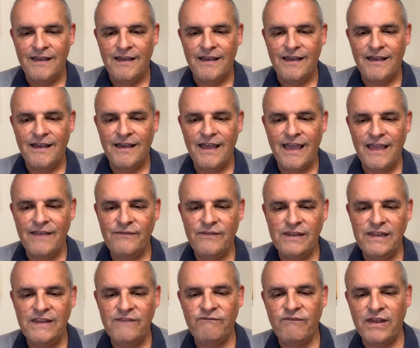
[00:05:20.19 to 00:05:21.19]
And then
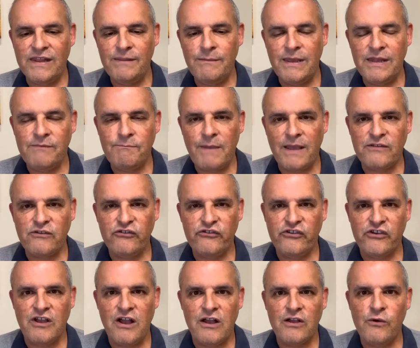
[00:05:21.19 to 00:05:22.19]
he finally made it back to
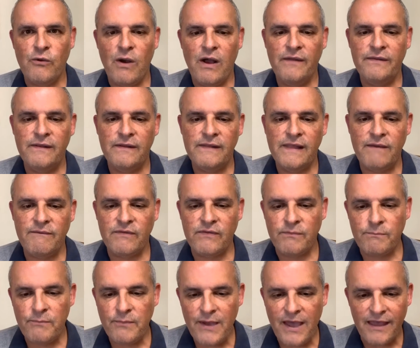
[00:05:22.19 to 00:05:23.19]
Chicago on the 11th.
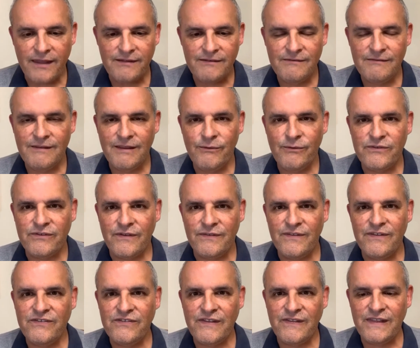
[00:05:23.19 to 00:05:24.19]
But it was on
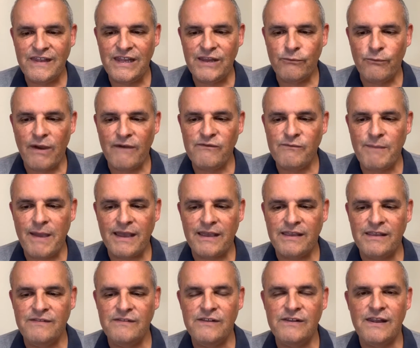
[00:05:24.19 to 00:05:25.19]
this day that he arrived back
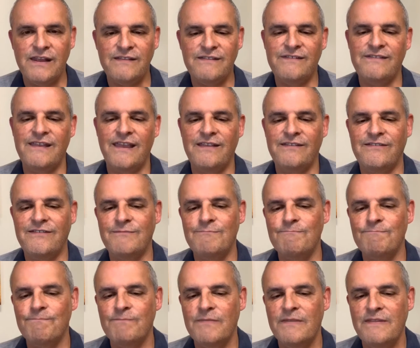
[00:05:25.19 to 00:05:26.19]
in the United States.
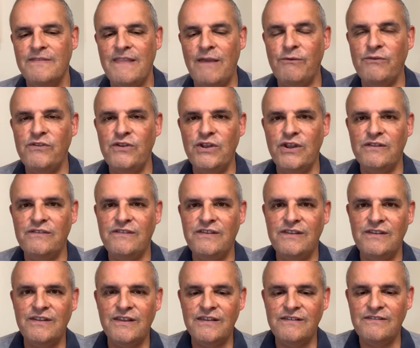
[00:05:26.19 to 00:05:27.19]
That was in
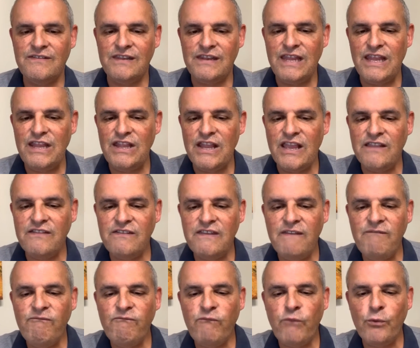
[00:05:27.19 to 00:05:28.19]
1919. In
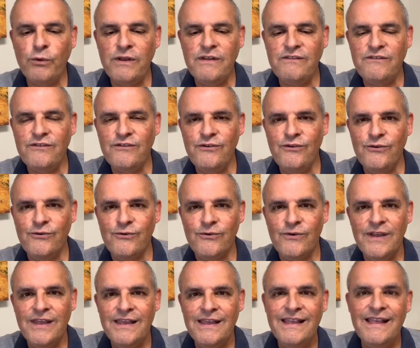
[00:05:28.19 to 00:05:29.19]
1942,
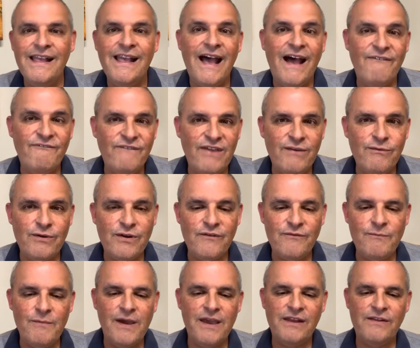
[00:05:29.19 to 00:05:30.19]
a favorite of
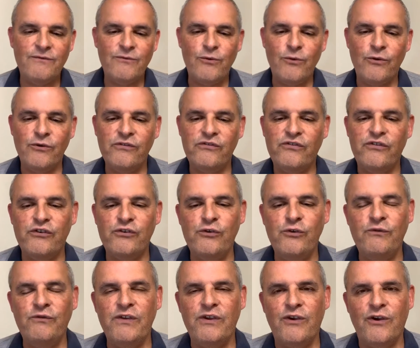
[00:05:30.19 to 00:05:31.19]
mine, of course, the
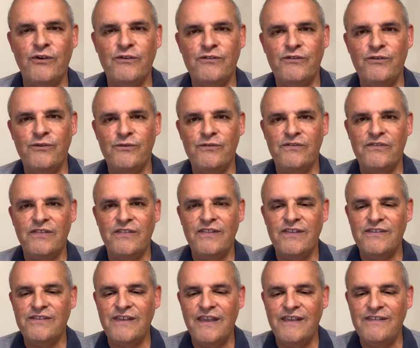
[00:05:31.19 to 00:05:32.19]
Goofy cartoons. In
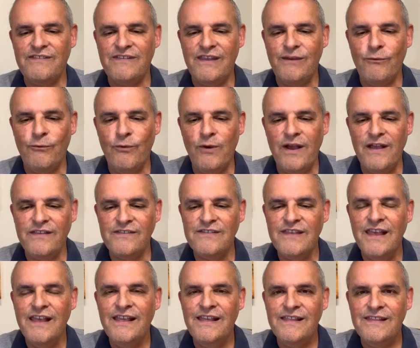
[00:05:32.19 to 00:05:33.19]
this case, it was
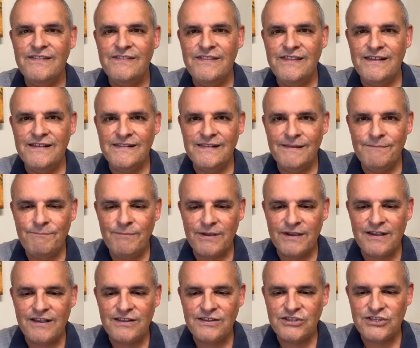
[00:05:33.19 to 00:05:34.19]
the
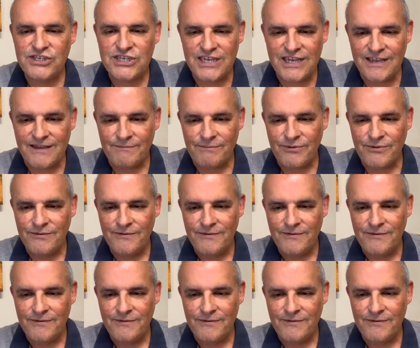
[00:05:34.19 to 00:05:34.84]
Olympic champ.